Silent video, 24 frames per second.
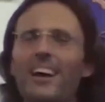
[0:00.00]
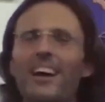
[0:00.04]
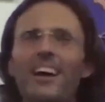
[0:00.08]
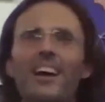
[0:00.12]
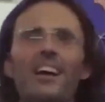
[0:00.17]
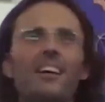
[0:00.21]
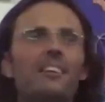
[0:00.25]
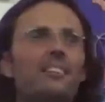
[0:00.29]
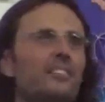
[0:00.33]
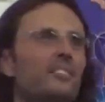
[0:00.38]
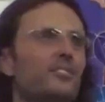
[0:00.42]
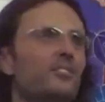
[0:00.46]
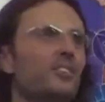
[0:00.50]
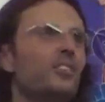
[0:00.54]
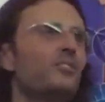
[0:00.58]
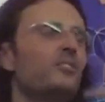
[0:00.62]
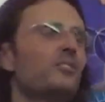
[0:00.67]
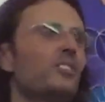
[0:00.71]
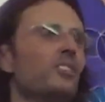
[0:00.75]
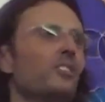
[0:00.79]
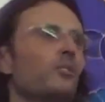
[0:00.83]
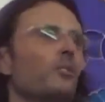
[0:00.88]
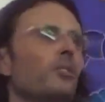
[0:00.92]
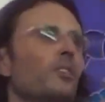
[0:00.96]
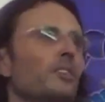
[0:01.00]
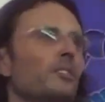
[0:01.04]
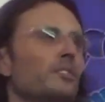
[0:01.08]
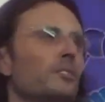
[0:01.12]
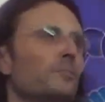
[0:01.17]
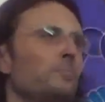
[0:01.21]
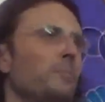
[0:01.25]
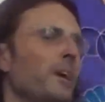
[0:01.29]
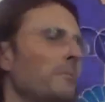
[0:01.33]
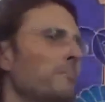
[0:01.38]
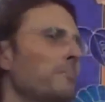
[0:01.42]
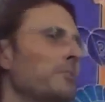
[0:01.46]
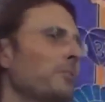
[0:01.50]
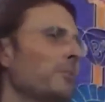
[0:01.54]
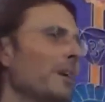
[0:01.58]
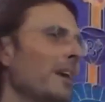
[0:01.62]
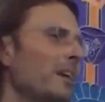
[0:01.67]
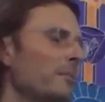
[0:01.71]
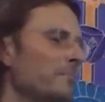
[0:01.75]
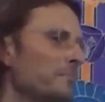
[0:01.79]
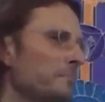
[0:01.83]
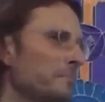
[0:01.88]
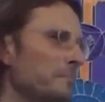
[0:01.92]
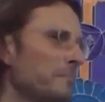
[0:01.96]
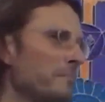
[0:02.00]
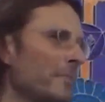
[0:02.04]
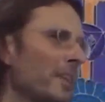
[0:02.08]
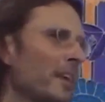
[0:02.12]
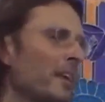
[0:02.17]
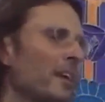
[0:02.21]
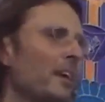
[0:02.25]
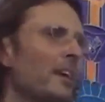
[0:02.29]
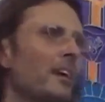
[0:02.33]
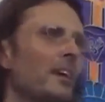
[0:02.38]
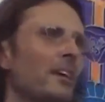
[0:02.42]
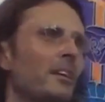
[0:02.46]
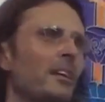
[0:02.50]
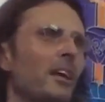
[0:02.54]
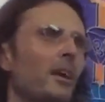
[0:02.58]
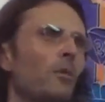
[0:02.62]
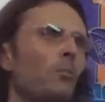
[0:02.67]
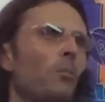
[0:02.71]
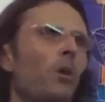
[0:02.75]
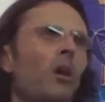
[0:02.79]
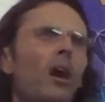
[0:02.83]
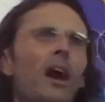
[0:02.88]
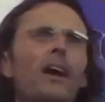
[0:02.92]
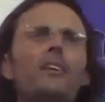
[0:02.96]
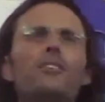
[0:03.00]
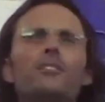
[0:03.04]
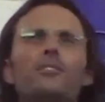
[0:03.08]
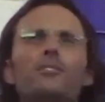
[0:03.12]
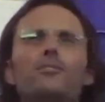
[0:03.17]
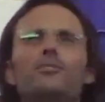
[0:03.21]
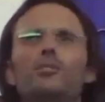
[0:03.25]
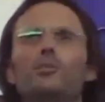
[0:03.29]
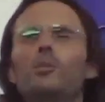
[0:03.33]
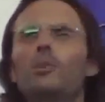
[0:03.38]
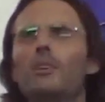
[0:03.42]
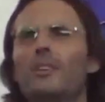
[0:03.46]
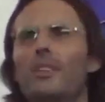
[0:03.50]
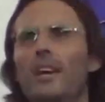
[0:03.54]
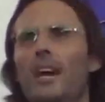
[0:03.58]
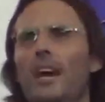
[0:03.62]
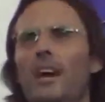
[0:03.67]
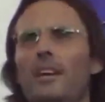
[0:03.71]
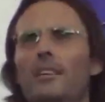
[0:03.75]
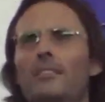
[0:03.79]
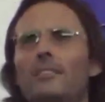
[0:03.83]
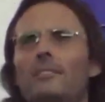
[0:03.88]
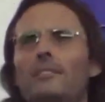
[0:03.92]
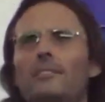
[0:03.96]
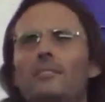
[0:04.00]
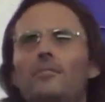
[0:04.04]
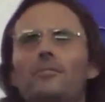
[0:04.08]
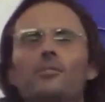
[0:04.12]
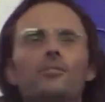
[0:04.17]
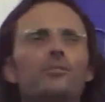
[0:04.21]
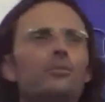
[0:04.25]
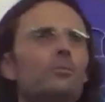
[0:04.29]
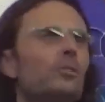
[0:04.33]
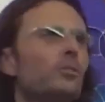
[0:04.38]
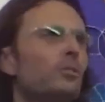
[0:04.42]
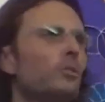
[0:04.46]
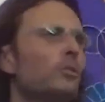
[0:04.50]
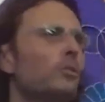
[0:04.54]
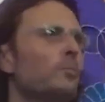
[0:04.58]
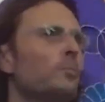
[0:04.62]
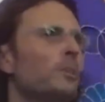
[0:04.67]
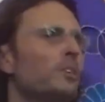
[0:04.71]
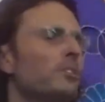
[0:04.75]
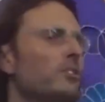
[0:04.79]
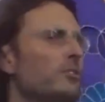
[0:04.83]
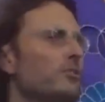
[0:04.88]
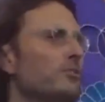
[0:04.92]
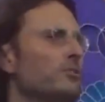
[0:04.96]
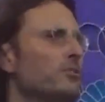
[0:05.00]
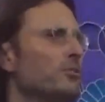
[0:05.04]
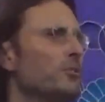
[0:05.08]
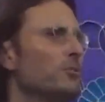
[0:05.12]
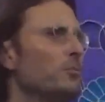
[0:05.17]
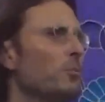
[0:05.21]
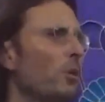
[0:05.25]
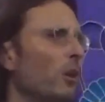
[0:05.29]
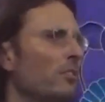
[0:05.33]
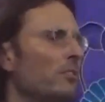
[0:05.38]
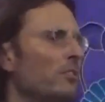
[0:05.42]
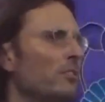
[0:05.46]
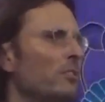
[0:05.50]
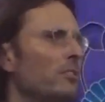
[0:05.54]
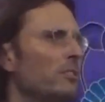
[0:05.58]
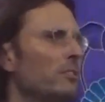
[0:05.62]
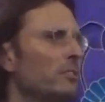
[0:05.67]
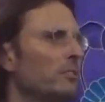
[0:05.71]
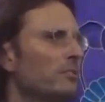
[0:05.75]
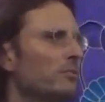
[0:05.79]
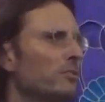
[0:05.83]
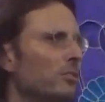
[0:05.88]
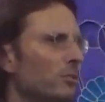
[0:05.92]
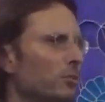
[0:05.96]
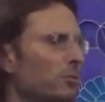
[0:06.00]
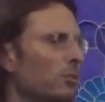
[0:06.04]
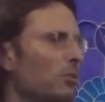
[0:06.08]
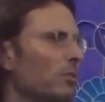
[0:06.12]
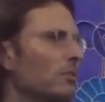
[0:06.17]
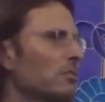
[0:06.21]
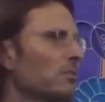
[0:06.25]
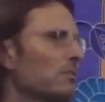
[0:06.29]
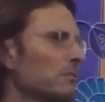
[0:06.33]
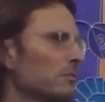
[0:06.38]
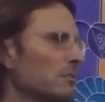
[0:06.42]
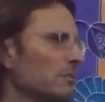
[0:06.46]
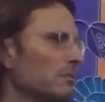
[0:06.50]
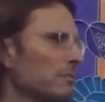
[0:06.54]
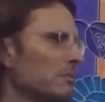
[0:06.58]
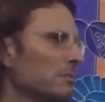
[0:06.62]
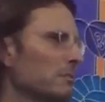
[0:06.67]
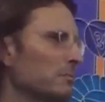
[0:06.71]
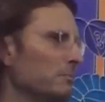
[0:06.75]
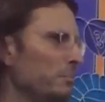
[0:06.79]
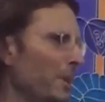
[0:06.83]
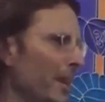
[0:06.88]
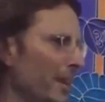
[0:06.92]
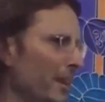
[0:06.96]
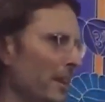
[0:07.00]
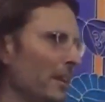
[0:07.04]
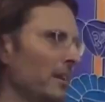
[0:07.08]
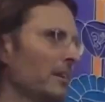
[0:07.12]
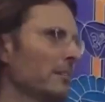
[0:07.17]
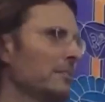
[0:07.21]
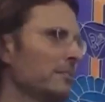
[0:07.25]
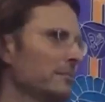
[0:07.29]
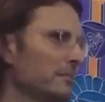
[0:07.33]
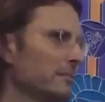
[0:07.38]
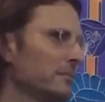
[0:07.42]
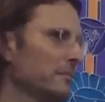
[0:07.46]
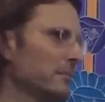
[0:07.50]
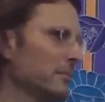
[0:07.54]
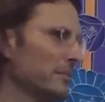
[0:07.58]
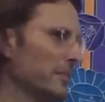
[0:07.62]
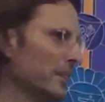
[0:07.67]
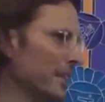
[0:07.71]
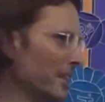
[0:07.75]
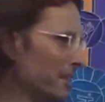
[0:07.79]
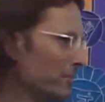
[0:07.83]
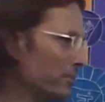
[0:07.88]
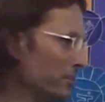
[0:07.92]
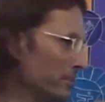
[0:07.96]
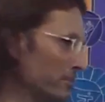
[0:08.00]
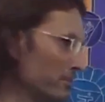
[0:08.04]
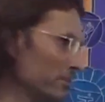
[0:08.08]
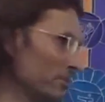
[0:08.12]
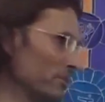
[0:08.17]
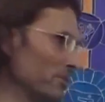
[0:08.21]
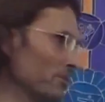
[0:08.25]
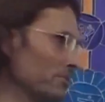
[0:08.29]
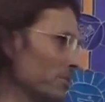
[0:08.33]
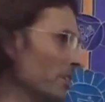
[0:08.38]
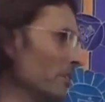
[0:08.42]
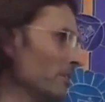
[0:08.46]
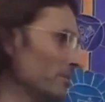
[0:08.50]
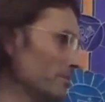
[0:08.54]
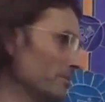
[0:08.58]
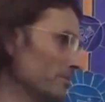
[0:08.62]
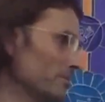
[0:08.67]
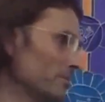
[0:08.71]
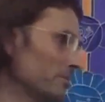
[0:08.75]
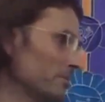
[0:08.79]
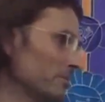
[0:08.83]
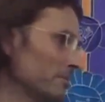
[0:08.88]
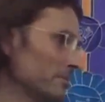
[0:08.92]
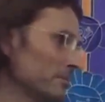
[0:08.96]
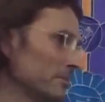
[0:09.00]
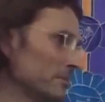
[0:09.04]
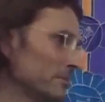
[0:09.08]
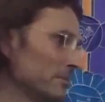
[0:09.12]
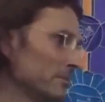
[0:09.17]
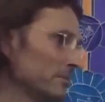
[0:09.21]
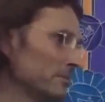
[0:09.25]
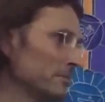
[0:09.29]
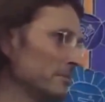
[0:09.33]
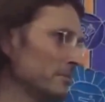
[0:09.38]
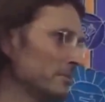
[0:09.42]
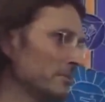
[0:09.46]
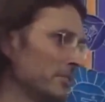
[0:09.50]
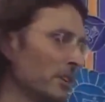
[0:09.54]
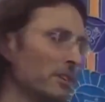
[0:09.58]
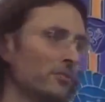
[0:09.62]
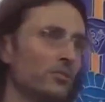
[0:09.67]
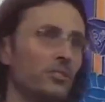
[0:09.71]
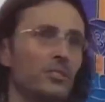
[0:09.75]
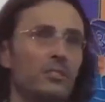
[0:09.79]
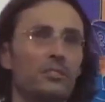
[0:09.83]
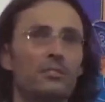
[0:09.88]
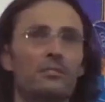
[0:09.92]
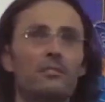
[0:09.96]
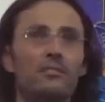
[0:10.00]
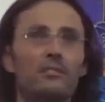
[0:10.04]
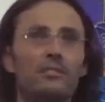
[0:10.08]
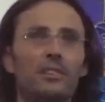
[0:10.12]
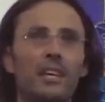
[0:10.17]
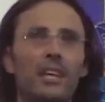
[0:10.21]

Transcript: And just in order to pep you up. Now, why do you do all of that? You do it all because you want to look better, even to yourself, don't you?